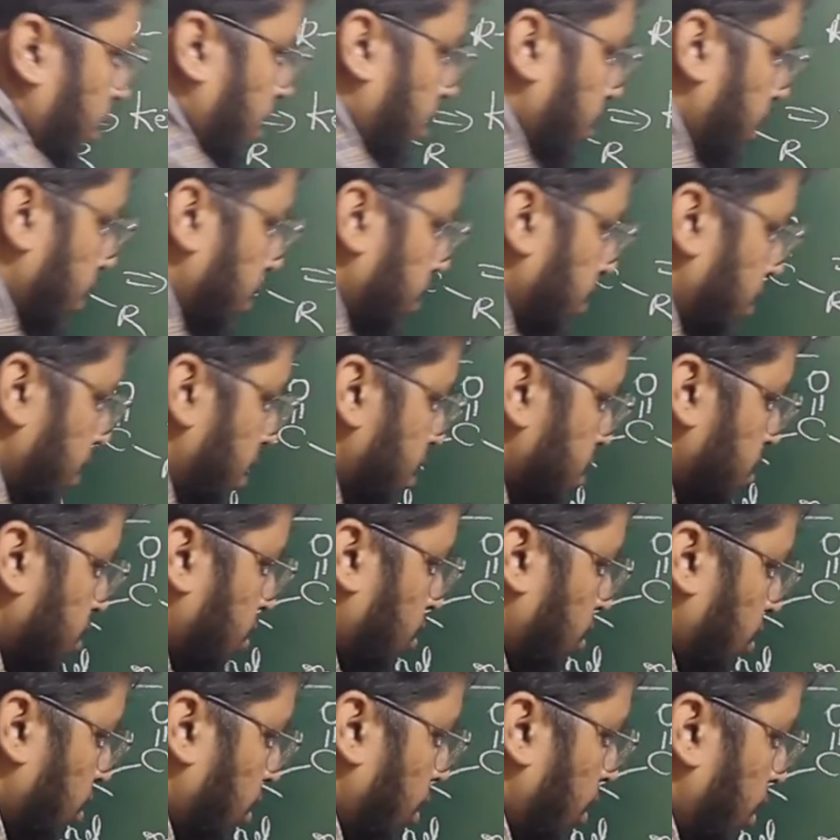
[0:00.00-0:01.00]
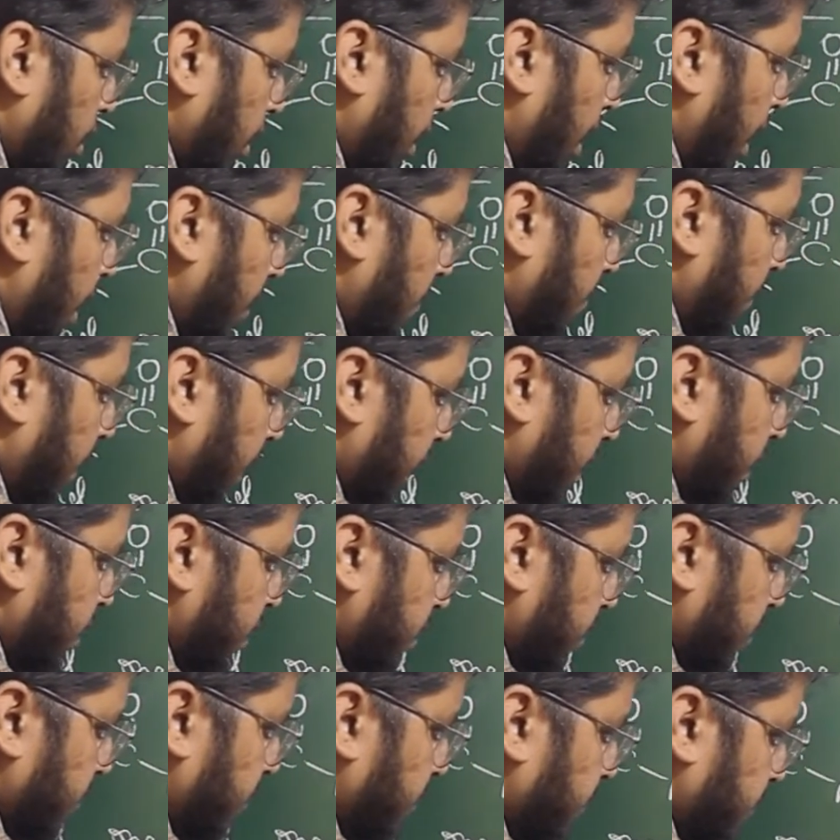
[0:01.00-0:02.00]
then these are called
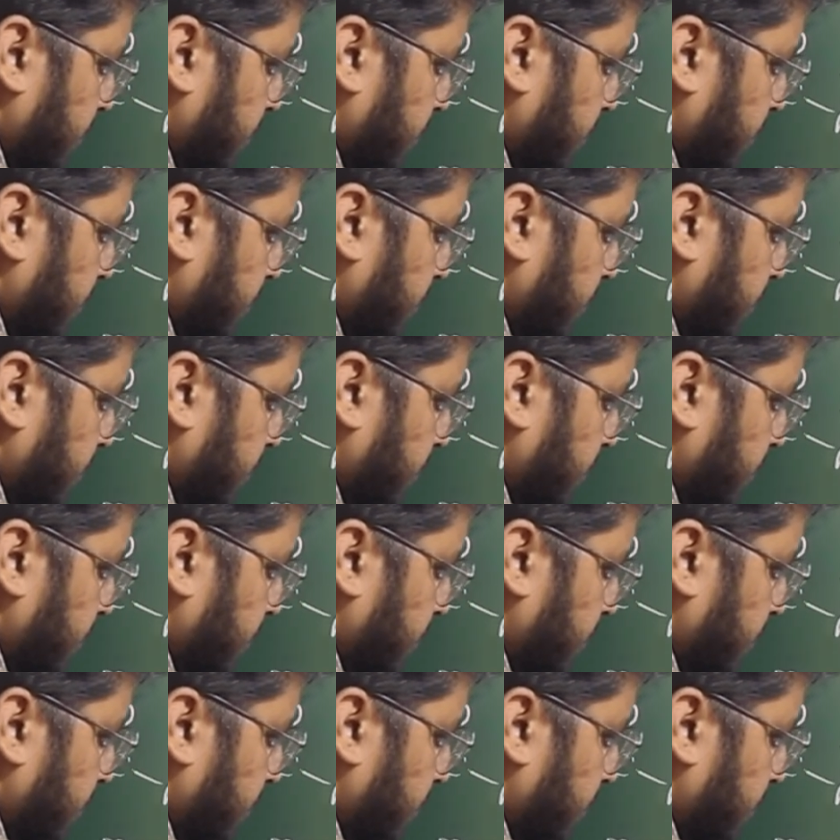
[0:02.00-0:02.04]
amides.